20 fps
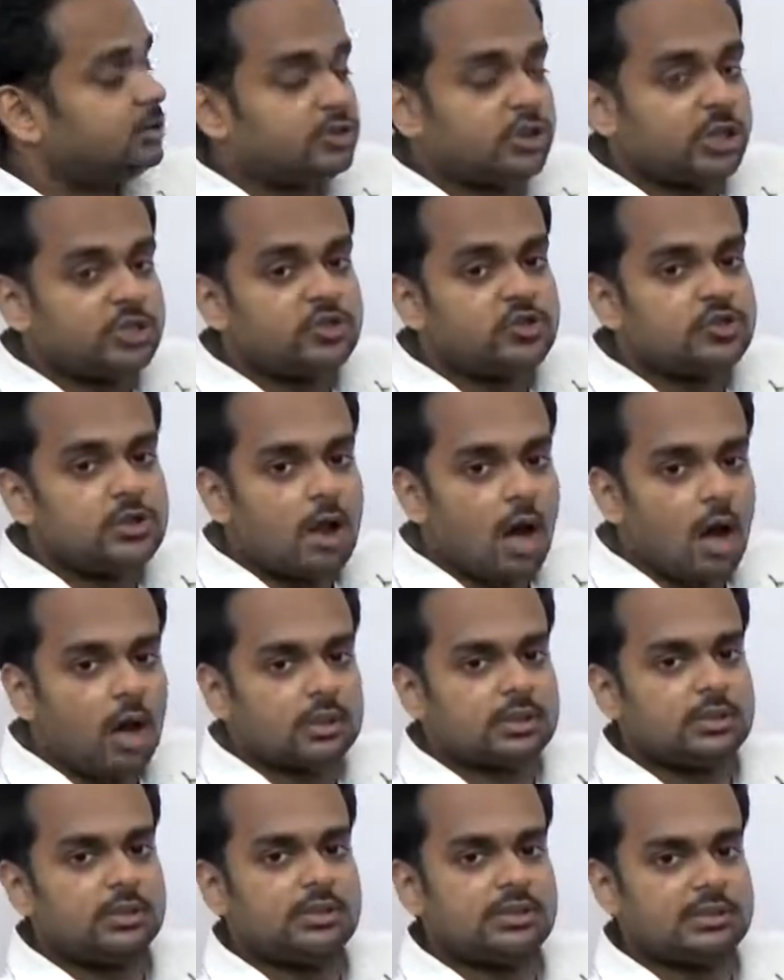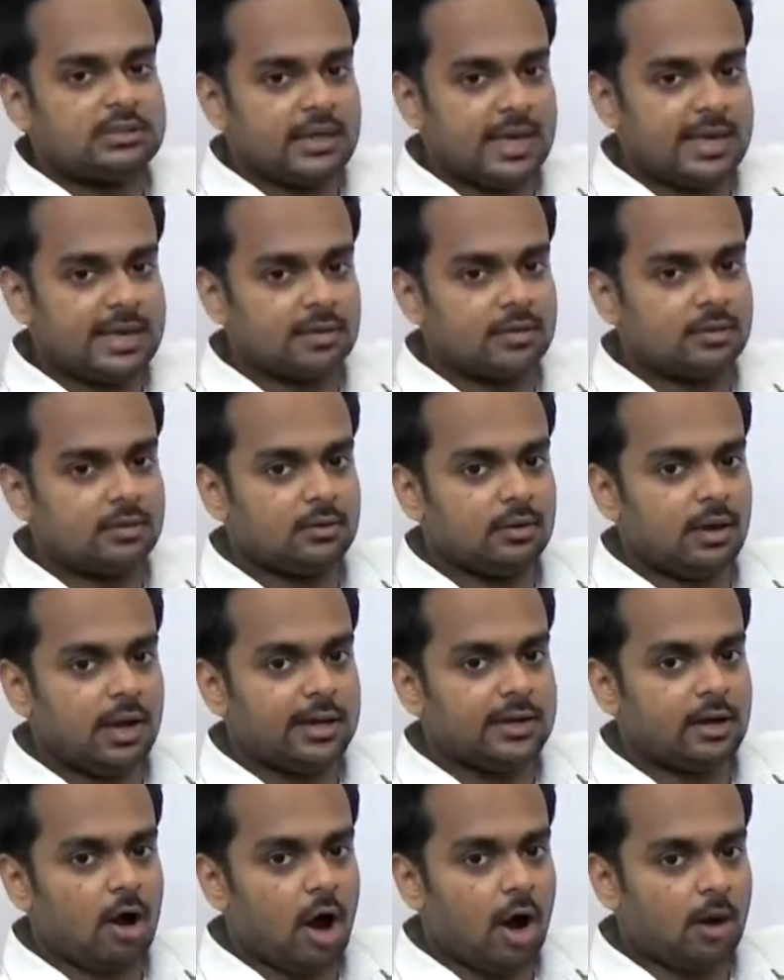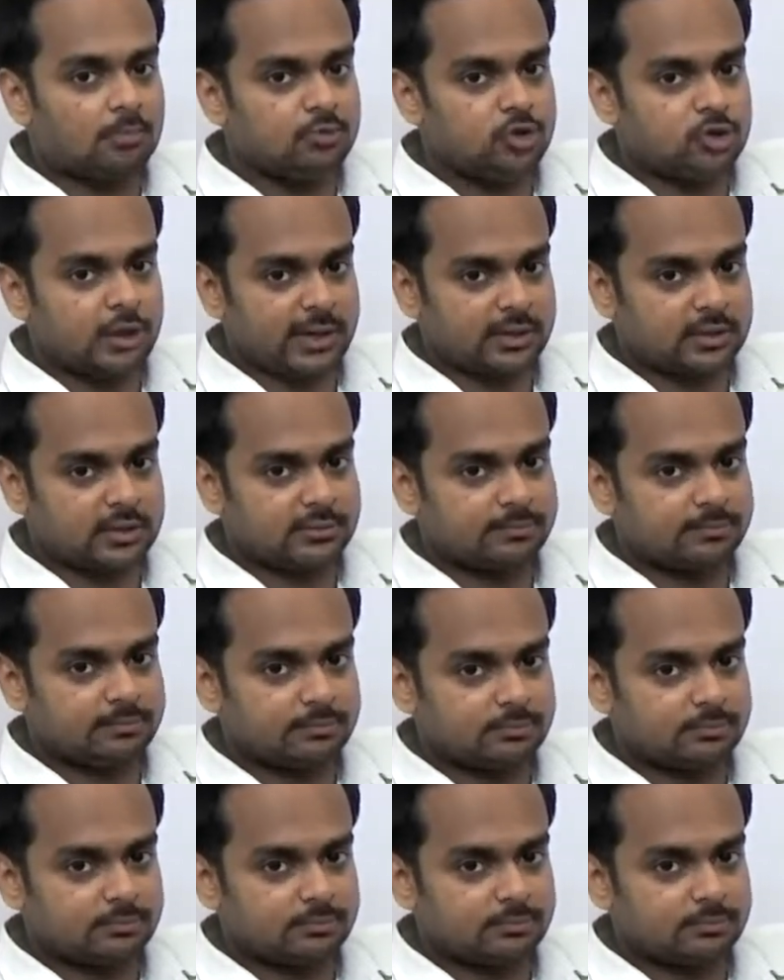does not take an object.